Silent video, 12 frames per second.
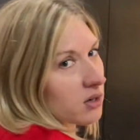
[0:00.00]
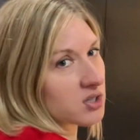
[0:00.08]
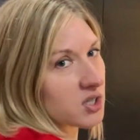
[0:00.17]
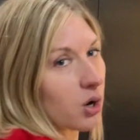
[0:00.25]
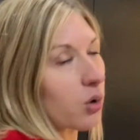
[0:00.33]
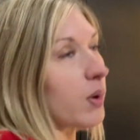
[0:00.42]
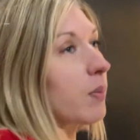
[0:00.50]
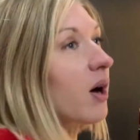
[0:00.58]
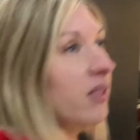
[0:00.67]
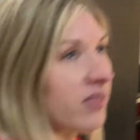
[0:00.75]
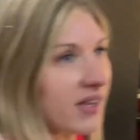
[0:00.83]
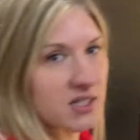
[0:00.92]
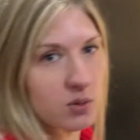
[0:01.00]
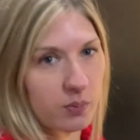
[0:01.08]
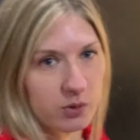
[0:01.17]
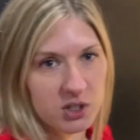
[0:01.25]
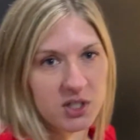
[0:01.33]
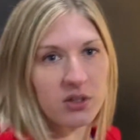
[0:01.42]
so we bought this when we
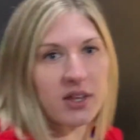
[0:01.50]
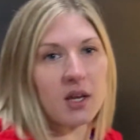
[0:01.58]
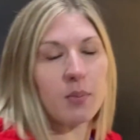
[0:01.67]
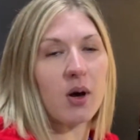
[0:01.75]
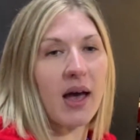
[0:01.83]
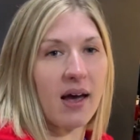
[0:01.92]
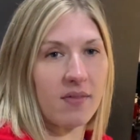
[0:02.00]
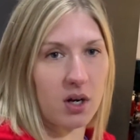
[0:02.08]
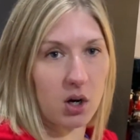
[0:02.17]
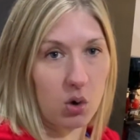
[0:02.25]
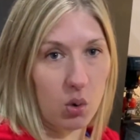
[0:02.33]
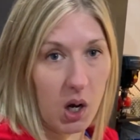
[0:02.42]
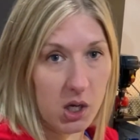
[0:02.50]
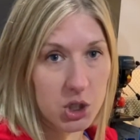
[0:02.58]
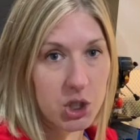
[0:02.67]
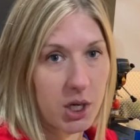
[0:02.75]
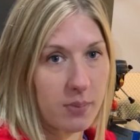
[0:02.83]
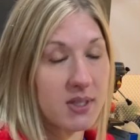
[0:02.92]
were still thinking about having a garage
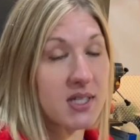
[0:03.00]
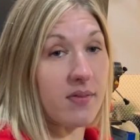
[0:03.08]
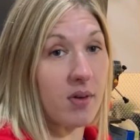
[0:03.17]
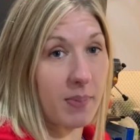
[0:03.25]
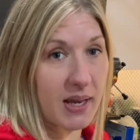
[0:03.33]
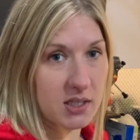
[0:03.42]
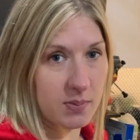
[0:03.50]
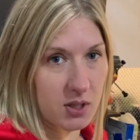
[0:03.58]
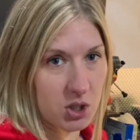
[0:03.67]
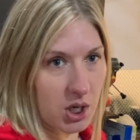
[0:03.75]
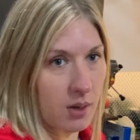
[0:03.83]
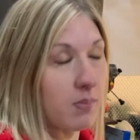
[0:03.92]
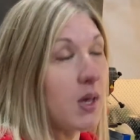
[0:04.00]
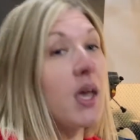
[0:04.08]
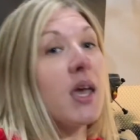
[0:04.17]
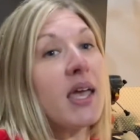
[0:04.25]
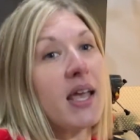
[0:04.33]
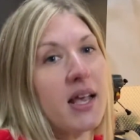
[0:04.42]
gym instead of a basement gym,
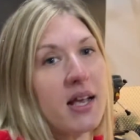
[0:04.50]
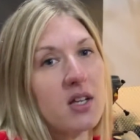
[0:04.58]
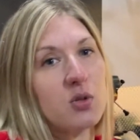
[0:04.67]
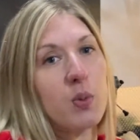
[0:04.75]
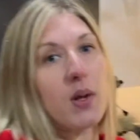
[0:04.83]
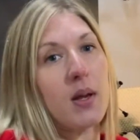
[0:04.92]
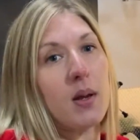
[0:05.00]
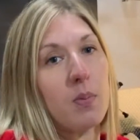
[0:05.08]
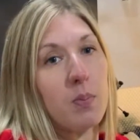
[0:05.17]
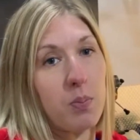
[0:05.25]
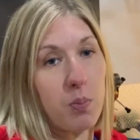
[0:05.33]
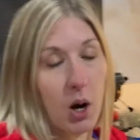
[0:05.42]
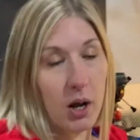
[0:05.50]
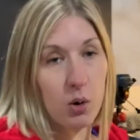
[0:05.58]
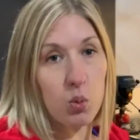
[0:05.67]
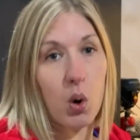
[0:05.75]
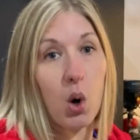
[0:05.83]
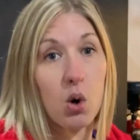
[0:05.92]
is we bought a
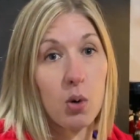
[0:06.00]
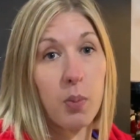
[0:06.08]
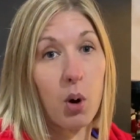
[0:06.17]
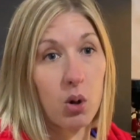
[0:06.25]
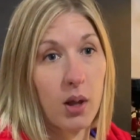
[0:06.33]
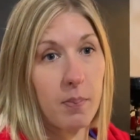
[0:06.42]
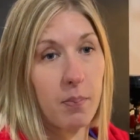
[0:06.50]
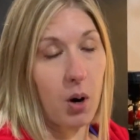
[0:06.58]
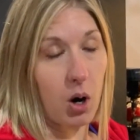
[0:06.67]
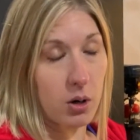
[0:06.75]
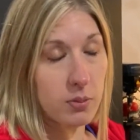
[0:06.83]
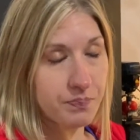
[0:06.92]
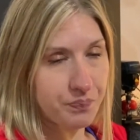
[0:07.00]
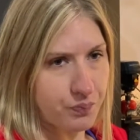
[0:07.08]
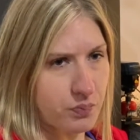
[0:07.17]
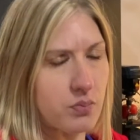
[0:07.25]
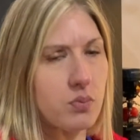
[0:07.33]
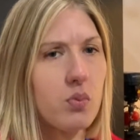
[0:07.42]
Rogue pull-up bar,
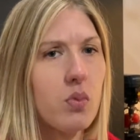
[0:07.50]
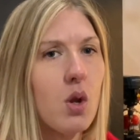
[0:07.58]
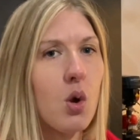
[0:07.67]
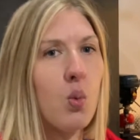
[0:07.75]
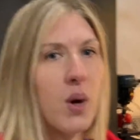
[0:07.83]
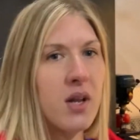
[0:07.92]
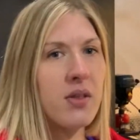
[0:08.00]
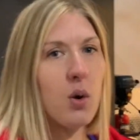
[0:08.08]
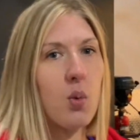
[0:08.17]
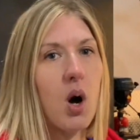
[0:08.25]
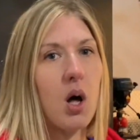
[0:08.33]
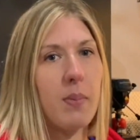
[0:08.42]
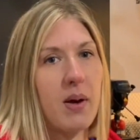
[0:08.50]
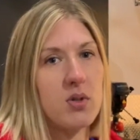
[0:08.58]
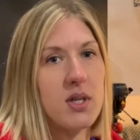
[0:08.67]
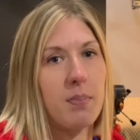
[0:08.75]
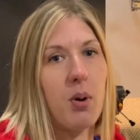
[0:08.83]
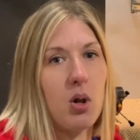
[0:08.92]
one of their
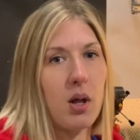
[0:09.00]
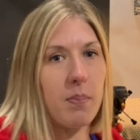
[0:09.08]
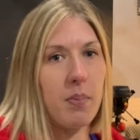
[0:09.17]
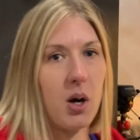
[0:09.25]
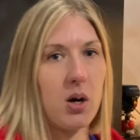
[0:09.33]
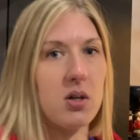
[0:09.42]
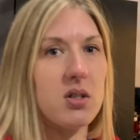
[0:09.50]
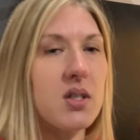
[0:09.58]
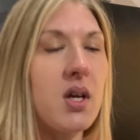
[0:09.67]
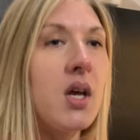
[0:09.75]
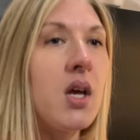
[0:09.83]
wall-mounted pull-up bars.